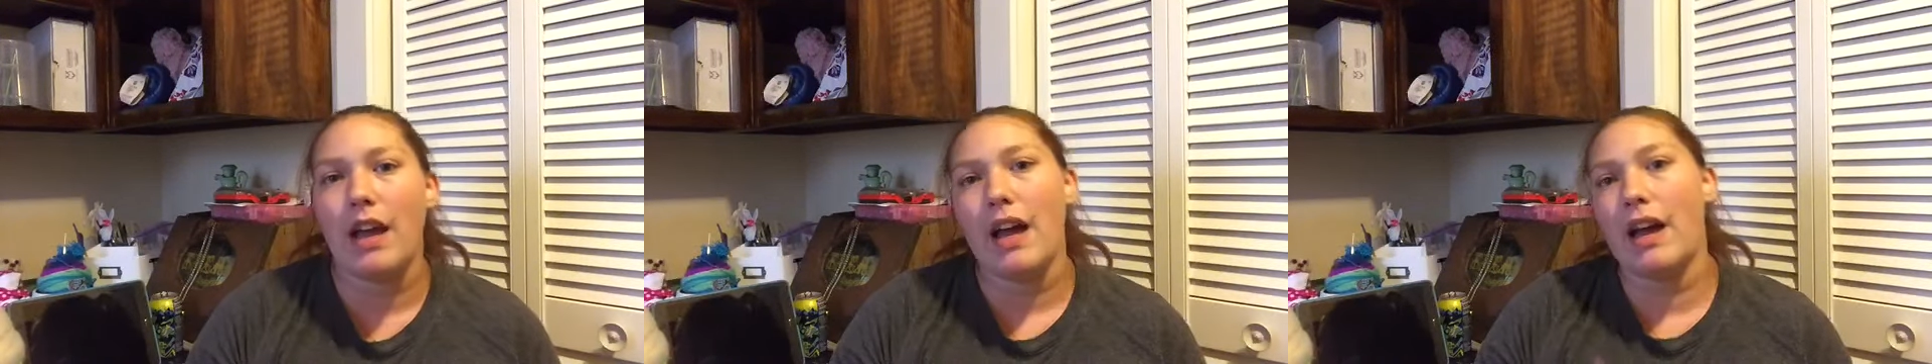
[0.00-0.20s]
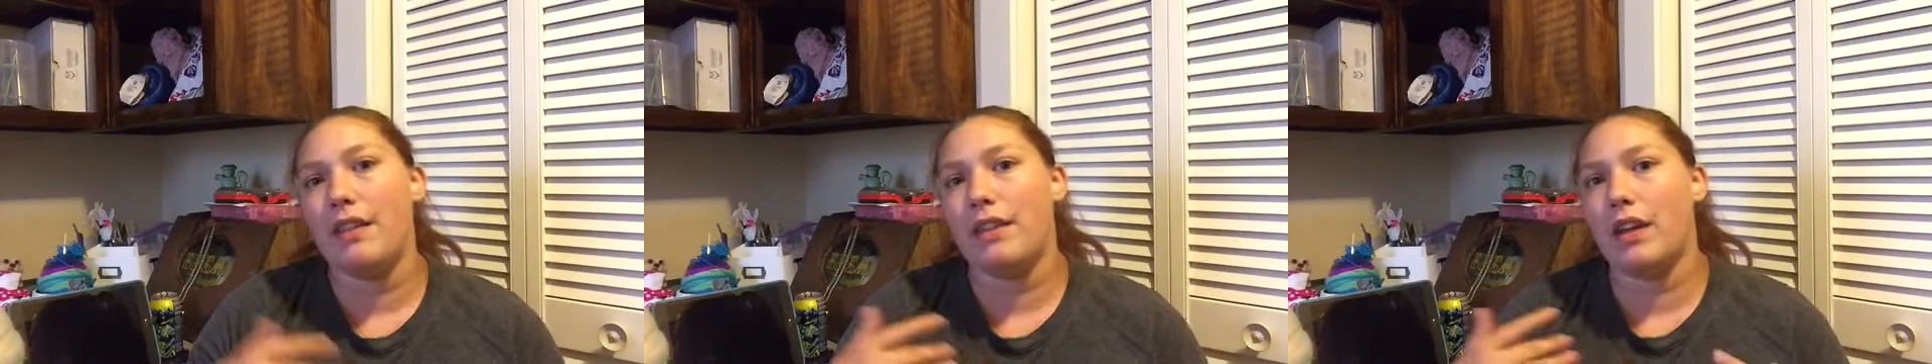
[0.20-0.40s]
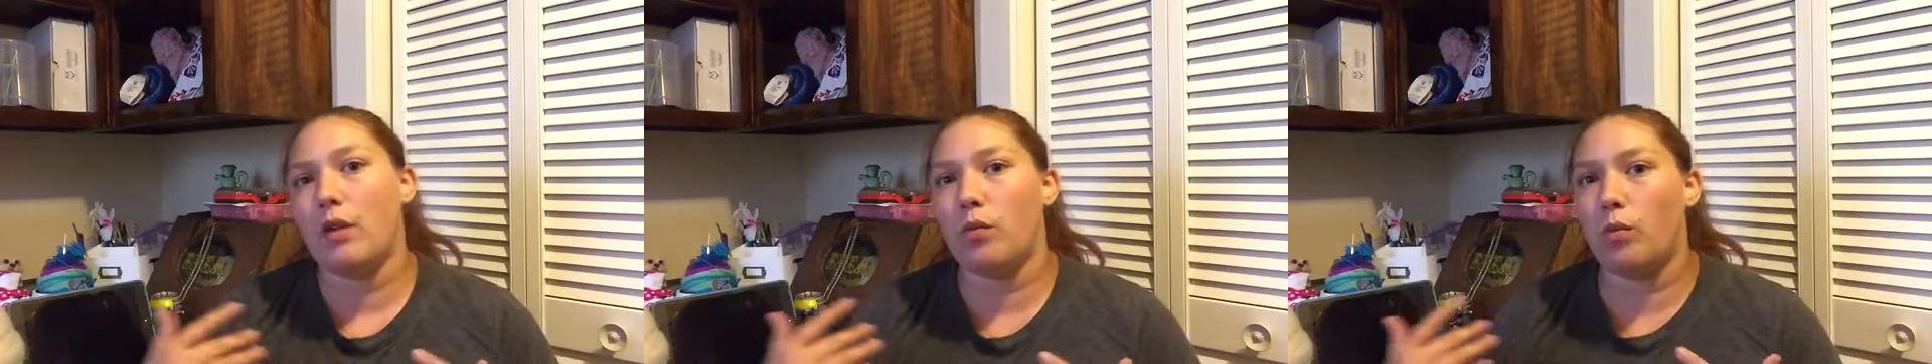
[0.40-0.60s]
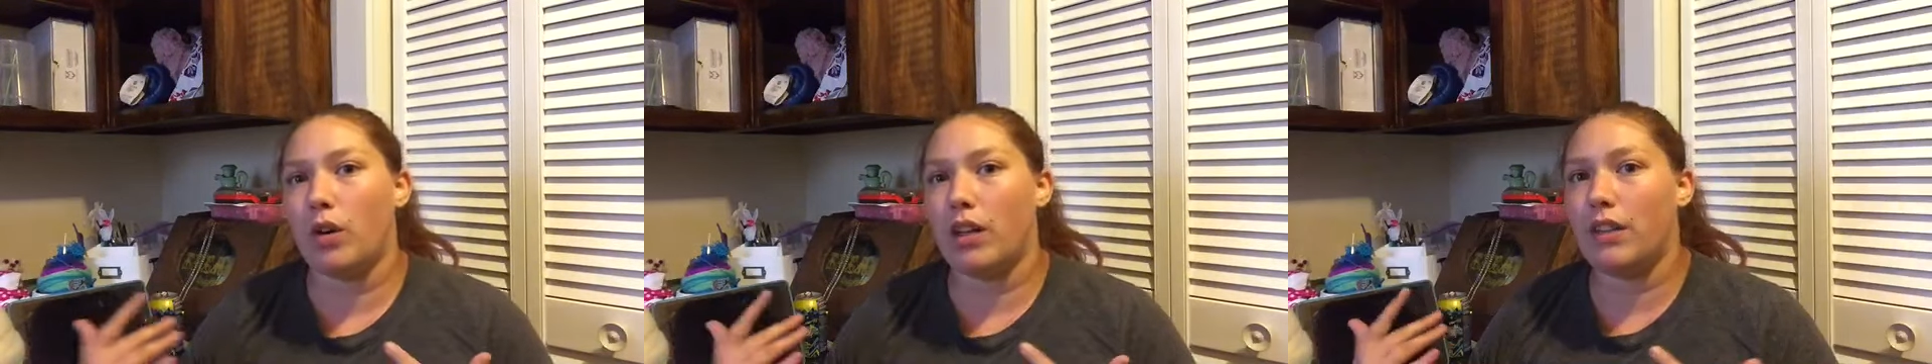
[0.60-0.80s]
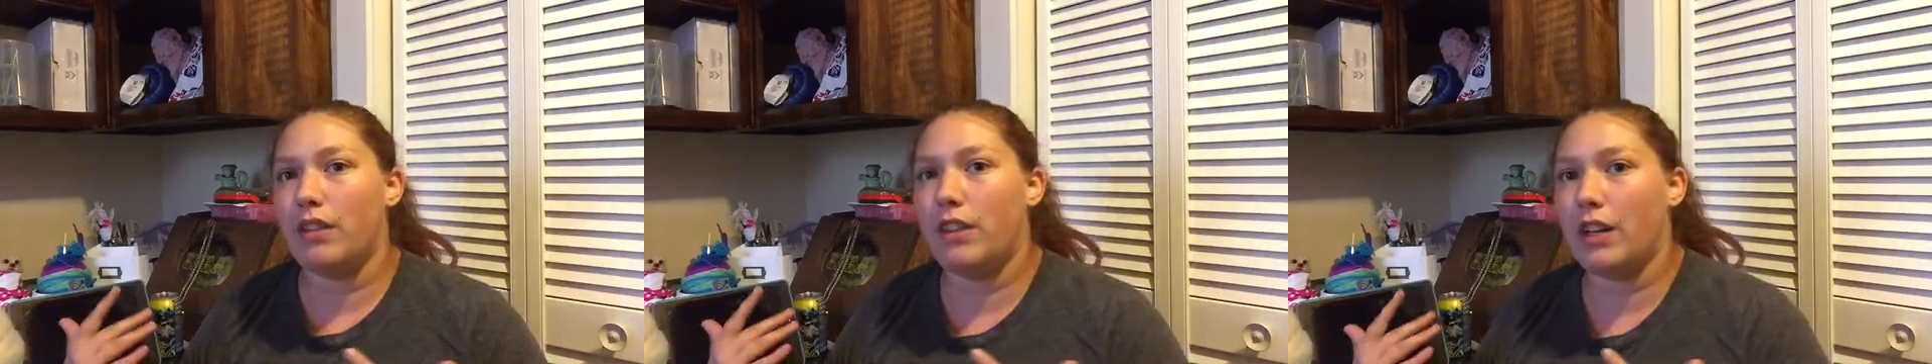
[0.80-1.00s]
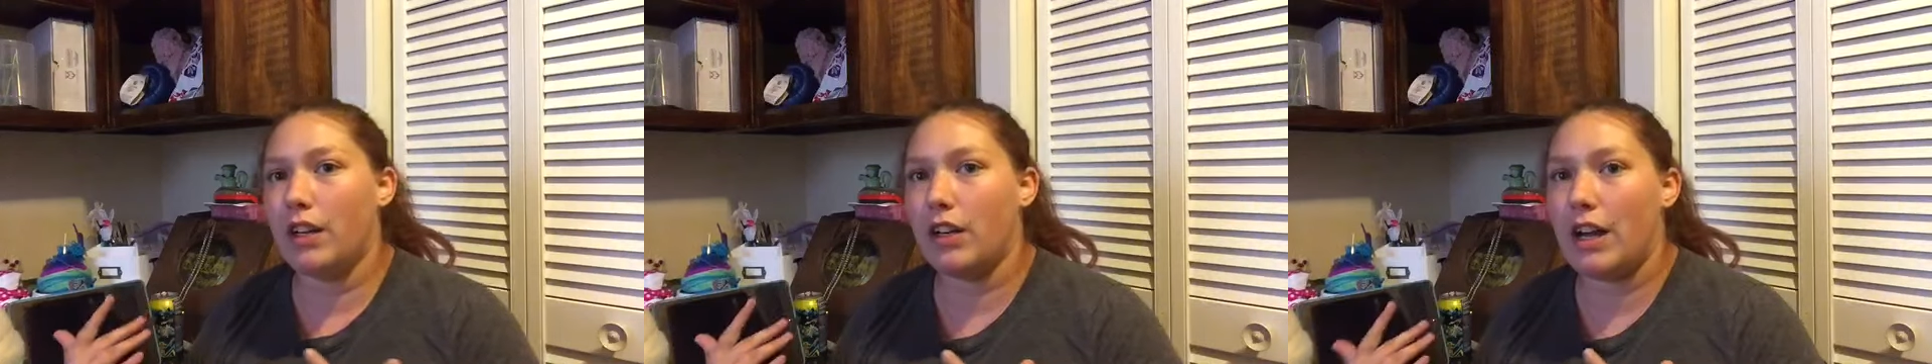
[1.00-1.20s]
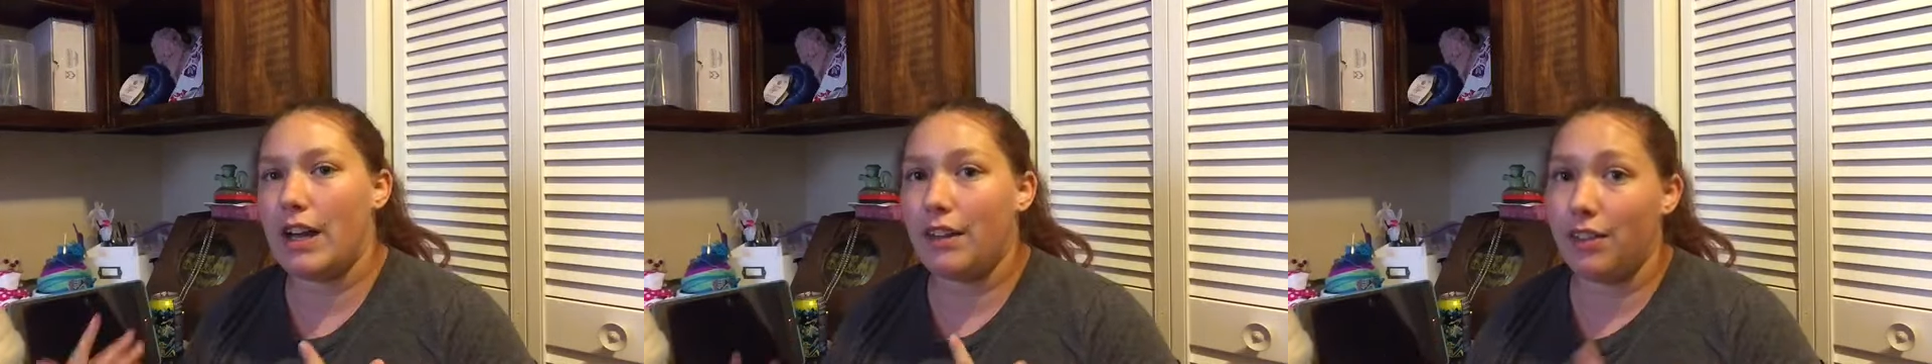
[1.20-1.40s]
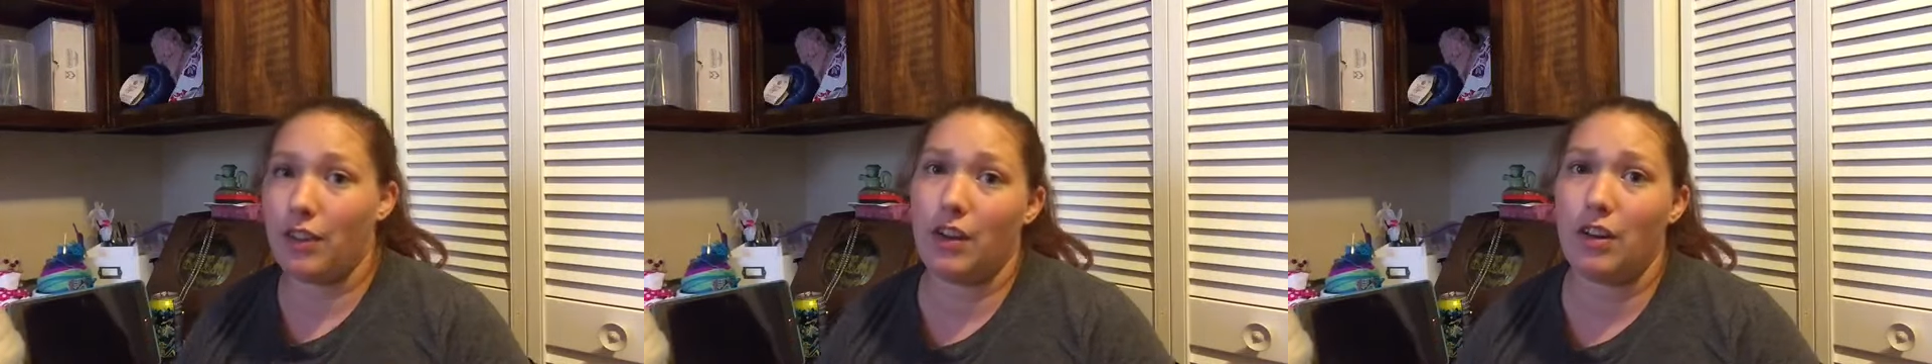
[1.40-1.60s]
and then when they're
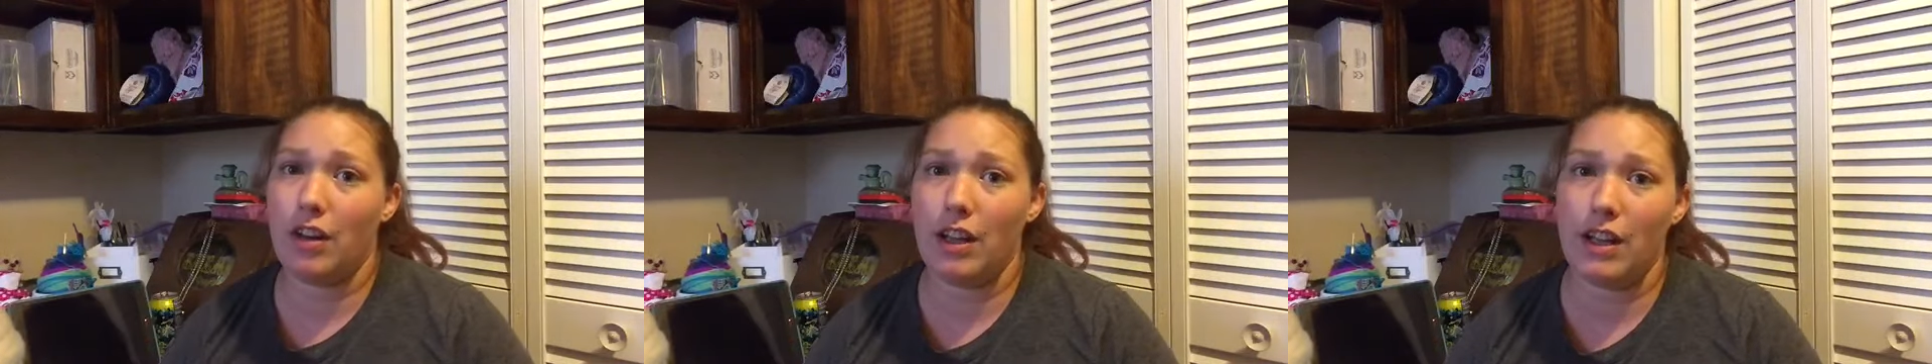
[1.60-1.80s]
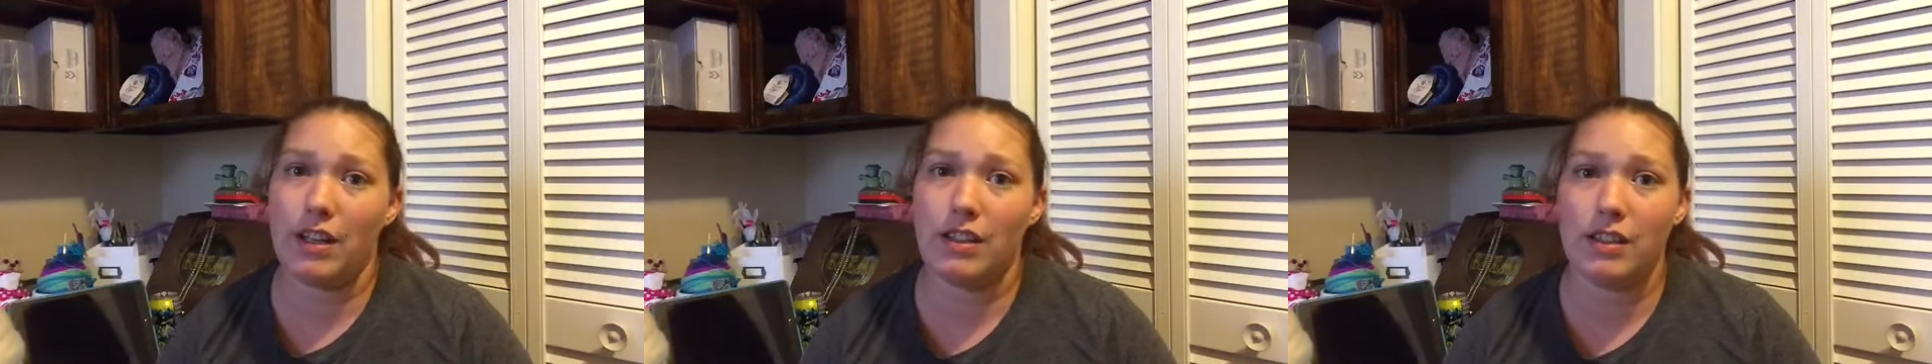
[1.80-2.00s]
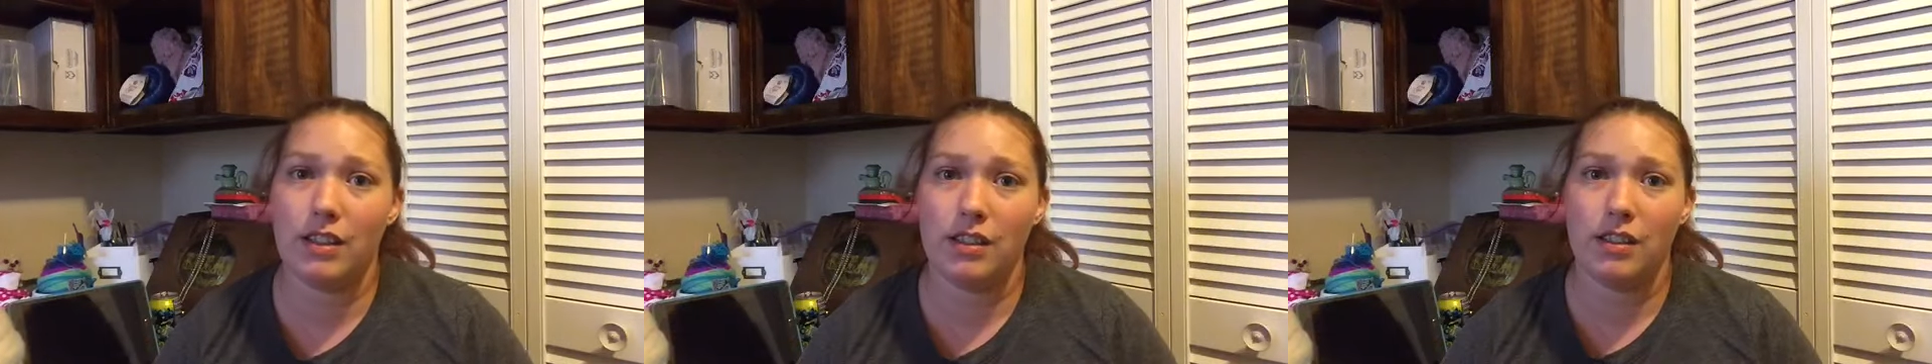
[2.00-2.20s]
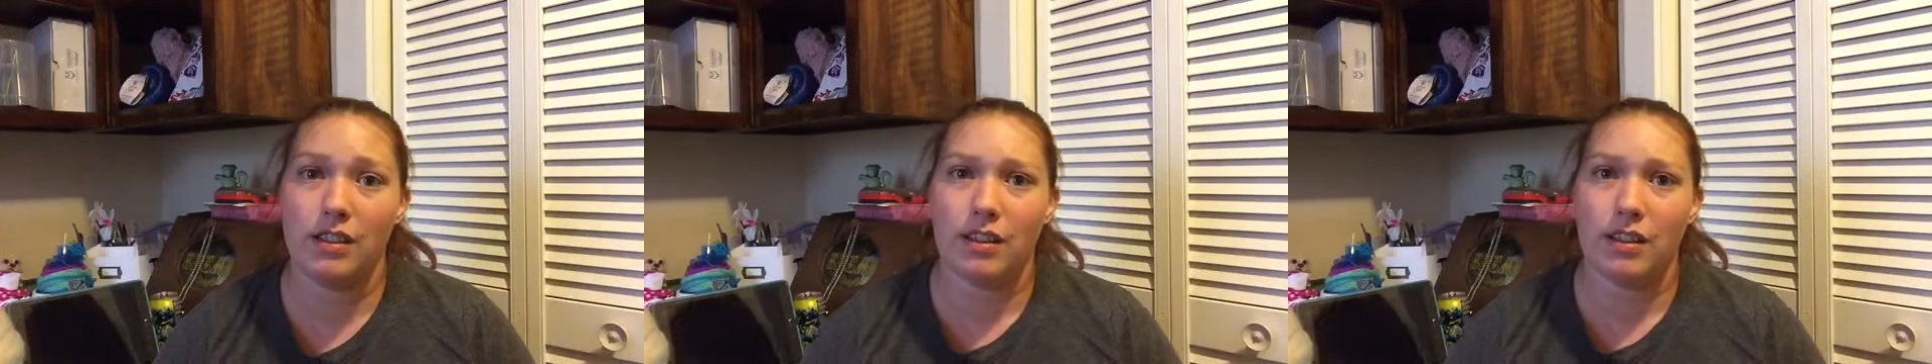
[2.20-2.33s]
at their end,